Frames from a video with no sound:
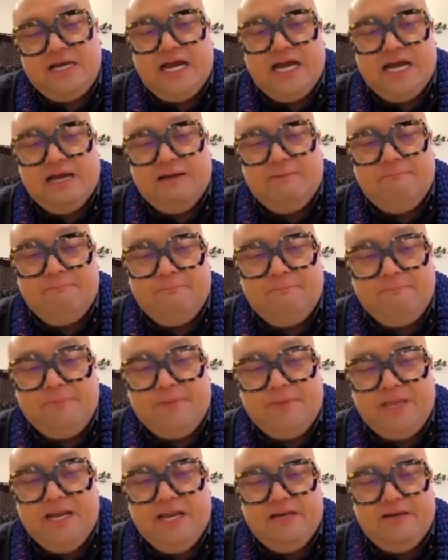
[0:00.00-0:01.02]

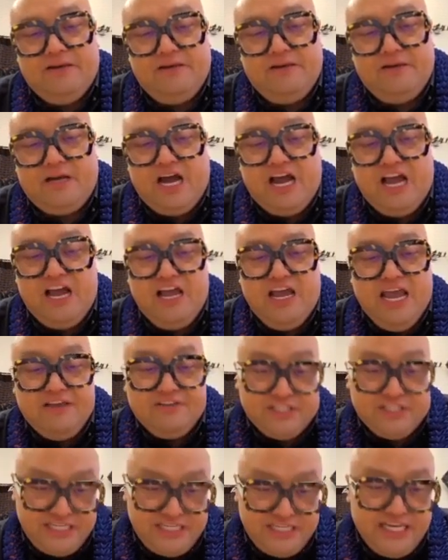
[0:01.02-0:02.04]
And I,
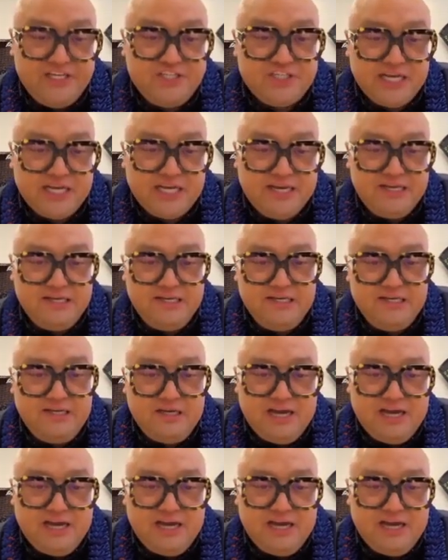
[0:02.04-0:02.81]
as a teacher,